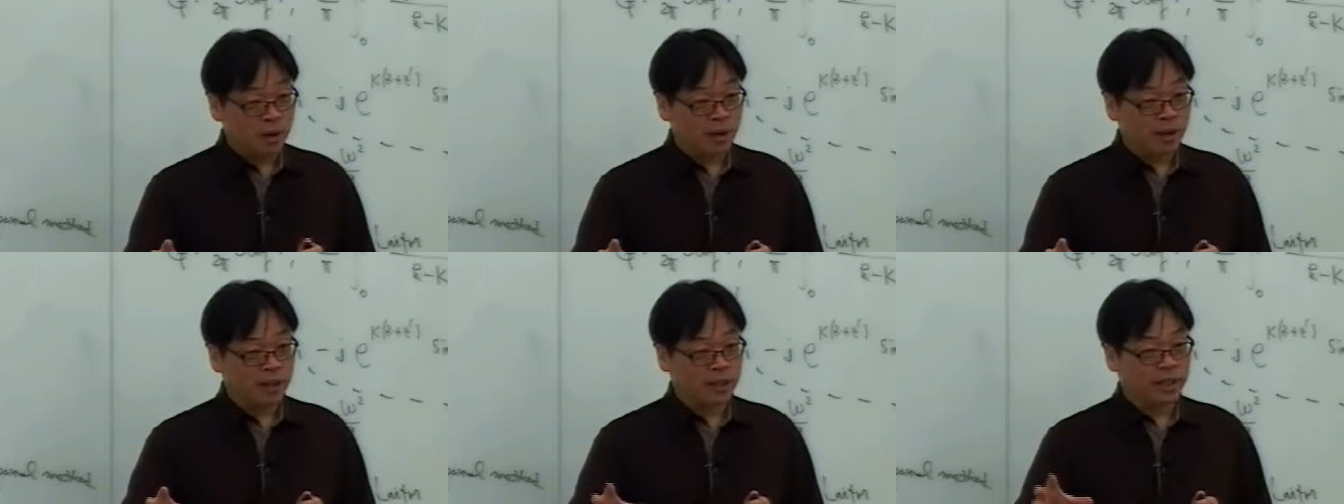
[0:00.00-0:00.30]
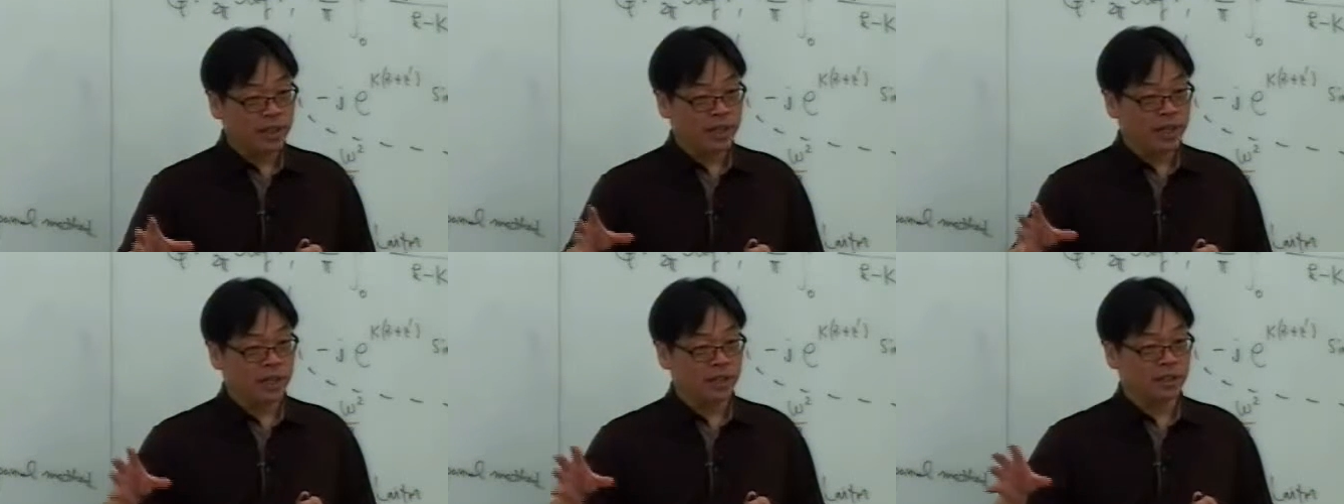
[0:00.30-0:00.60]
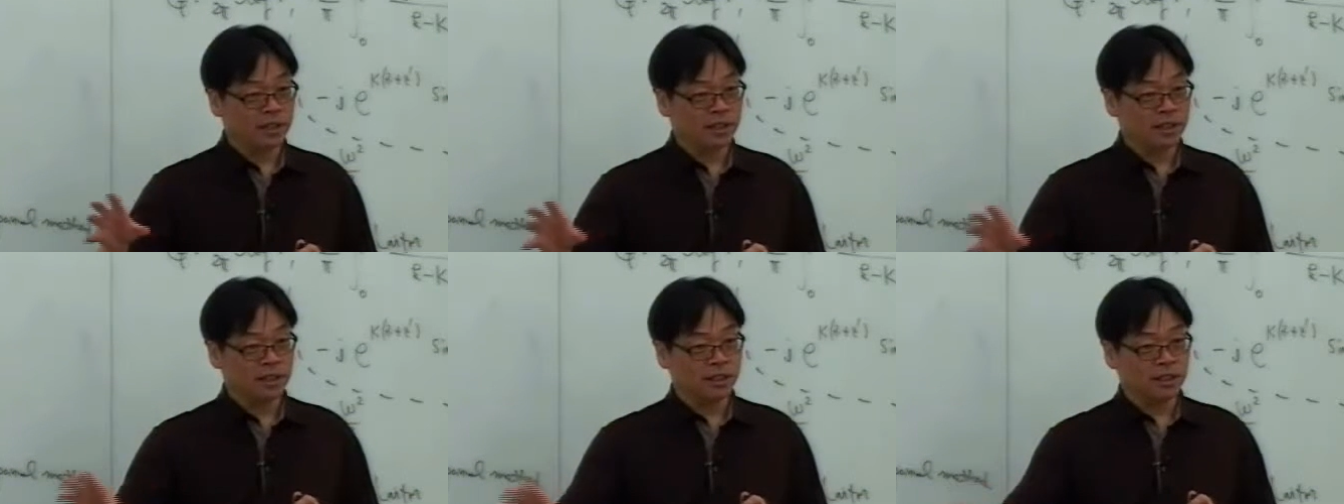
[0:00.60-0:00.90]
part
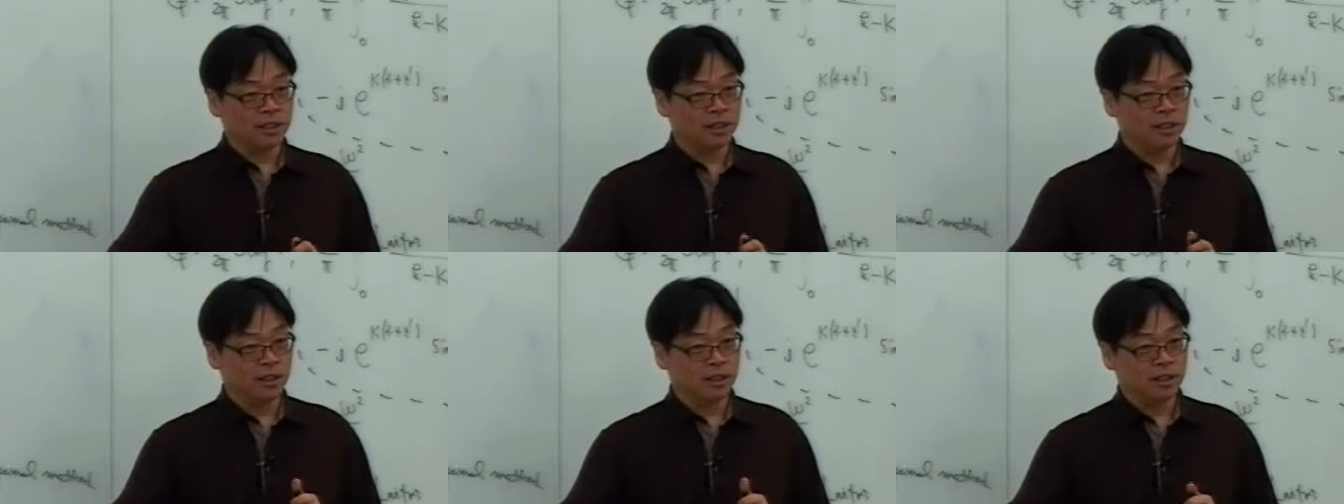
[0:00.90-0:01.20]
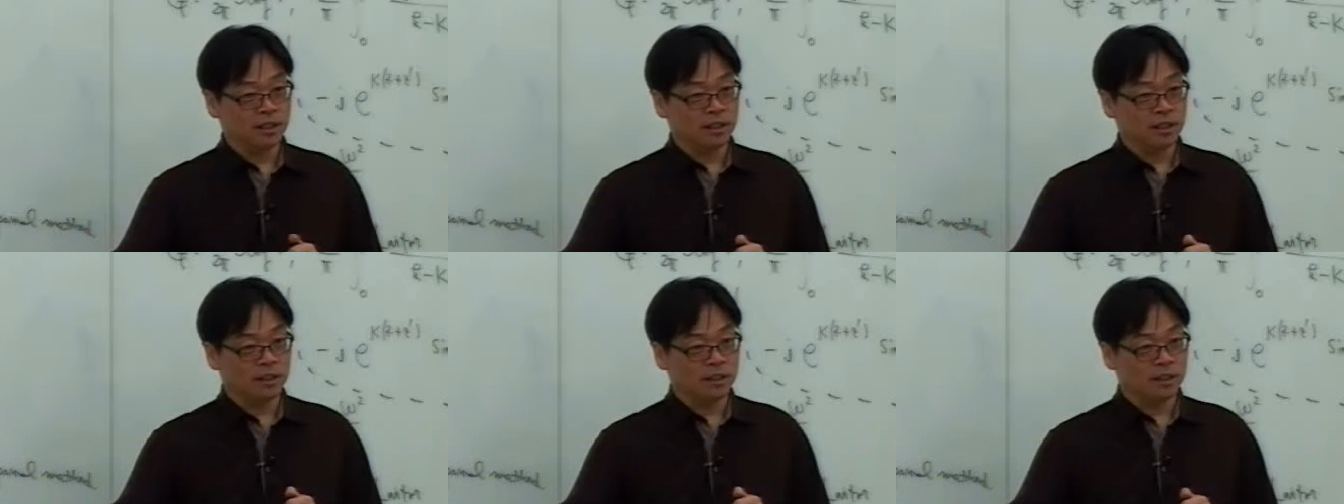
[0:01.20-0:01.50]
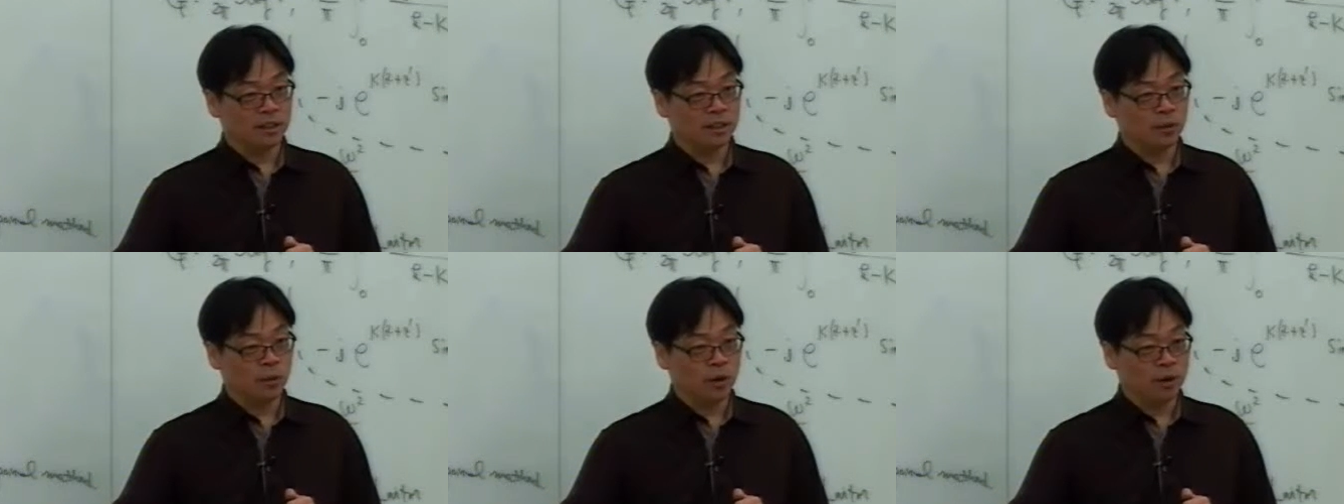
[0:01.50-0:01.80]
and the
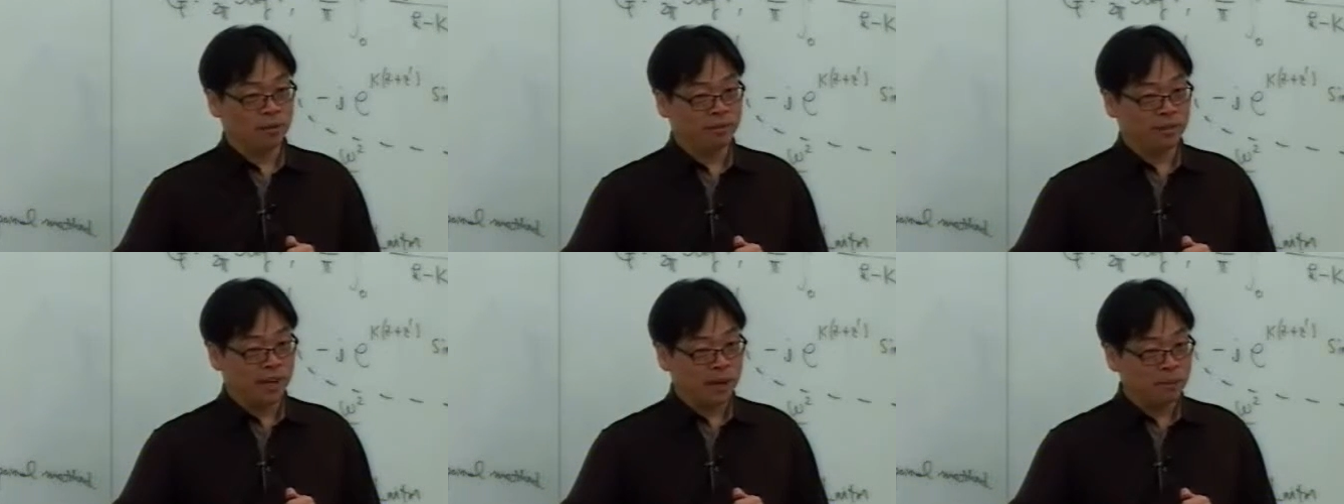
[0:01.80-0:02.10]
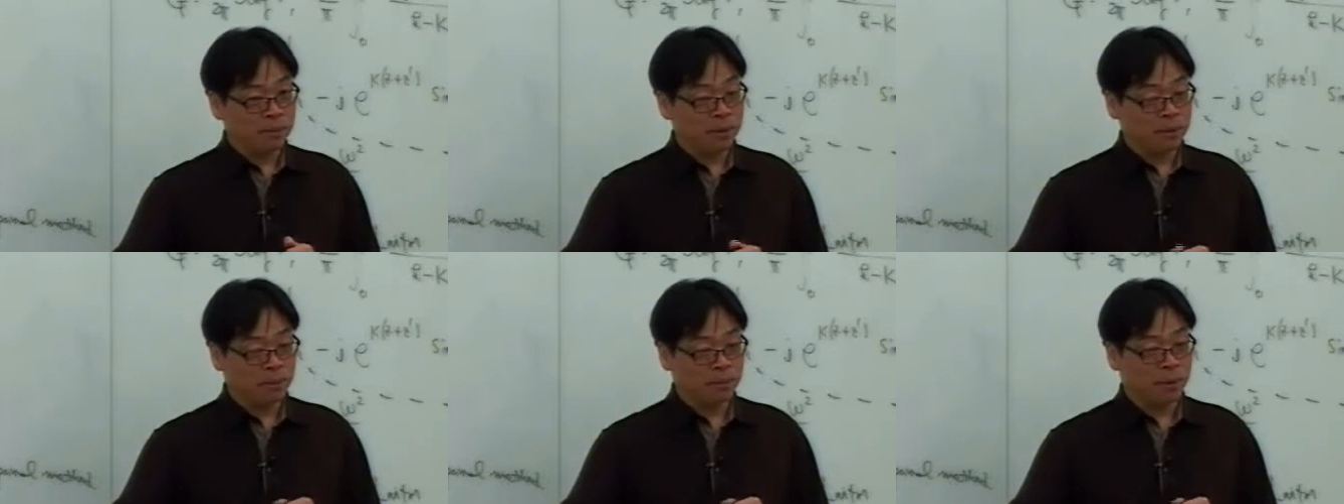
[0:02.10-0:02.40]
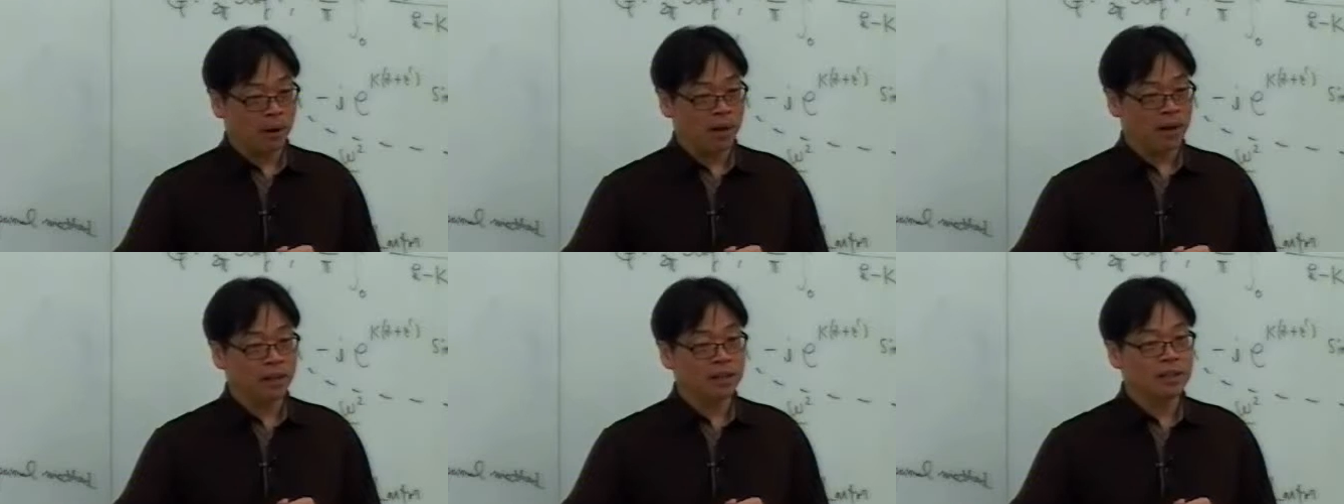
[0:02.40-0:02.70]
wave
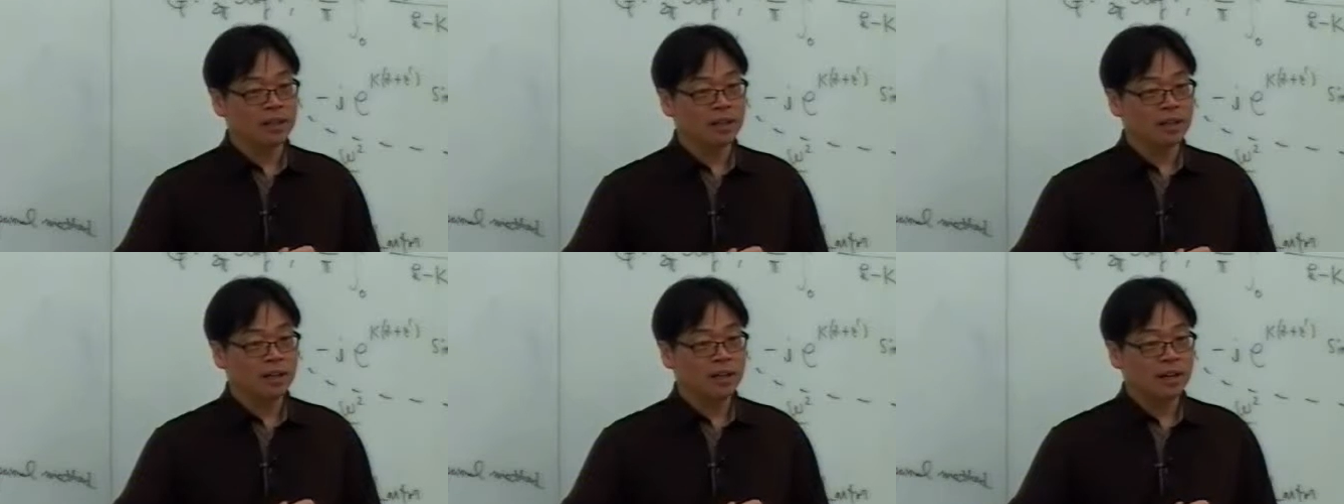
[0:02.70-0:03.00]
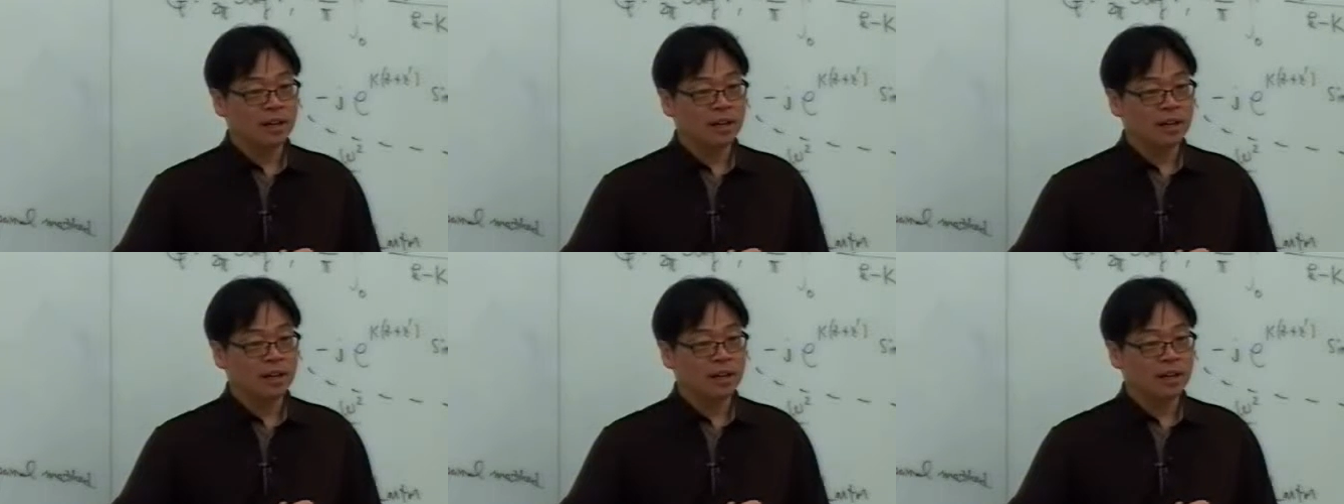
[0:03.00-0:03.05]
damping part,